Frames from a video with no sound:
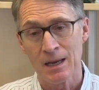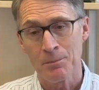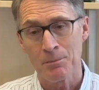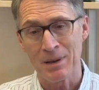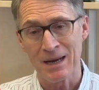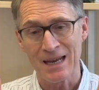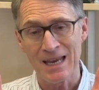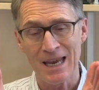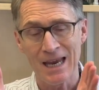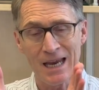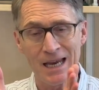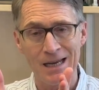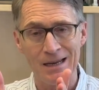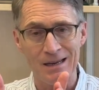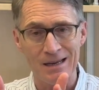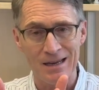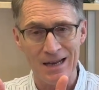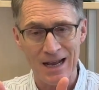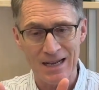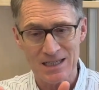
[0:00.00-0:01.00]
but again,
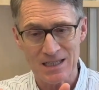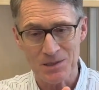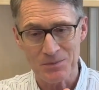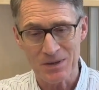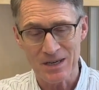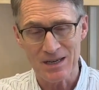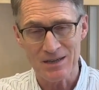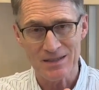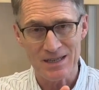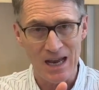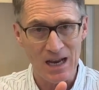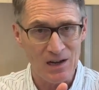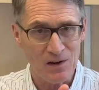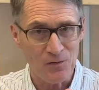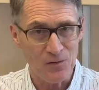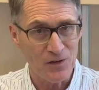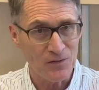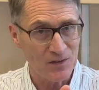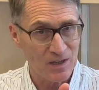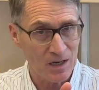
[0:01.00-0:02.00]
it has to be 10 to
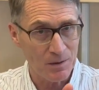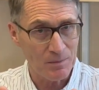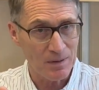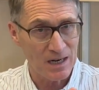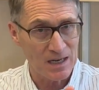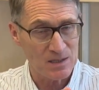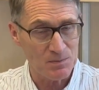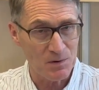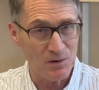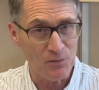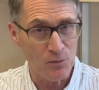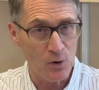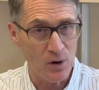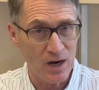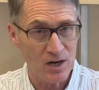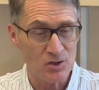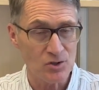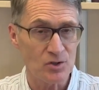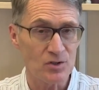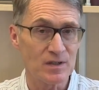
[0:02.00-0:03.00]
15 minutes before
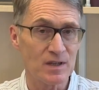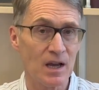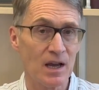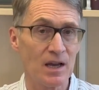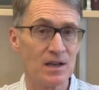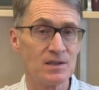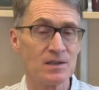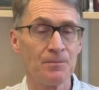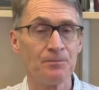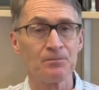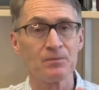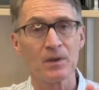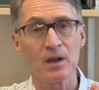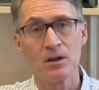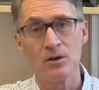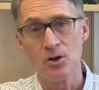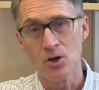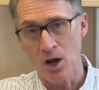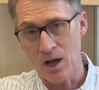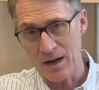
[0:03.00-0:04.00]
exercise,
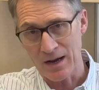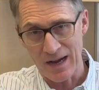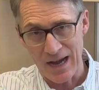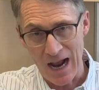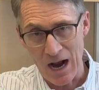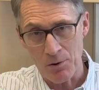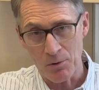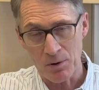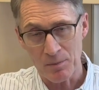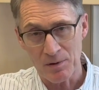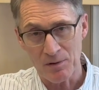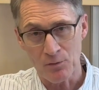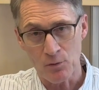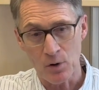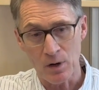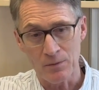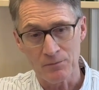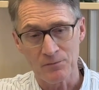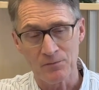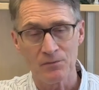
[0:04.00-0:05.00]
not an hour
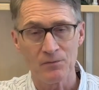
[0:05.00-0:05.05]
before.